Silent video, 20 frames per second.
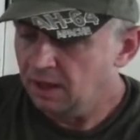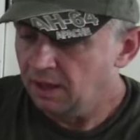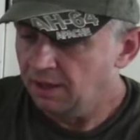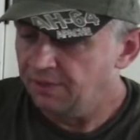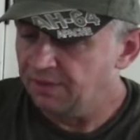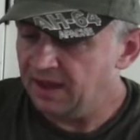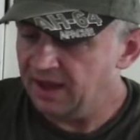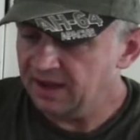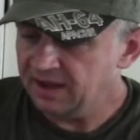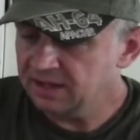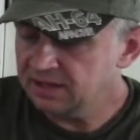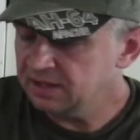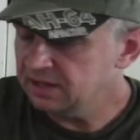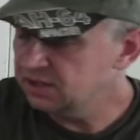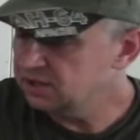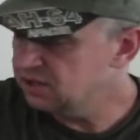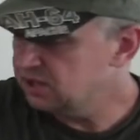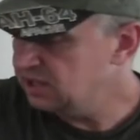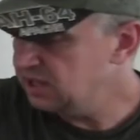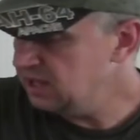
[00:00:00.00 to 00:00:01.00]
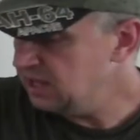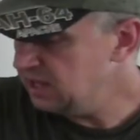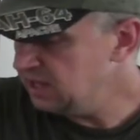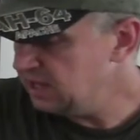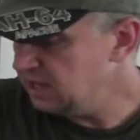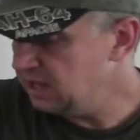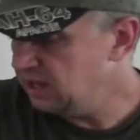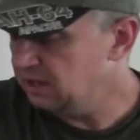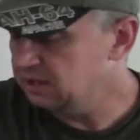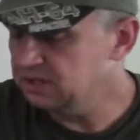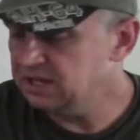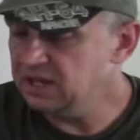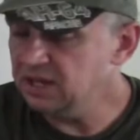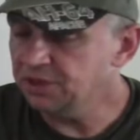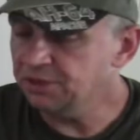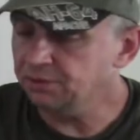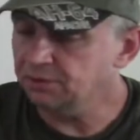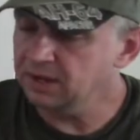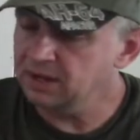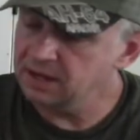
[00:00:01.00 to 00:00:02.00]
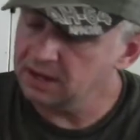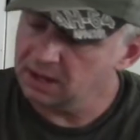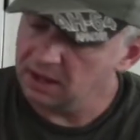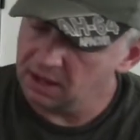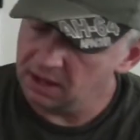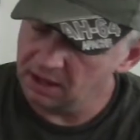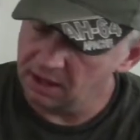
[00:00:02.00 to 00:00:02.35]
That is the T3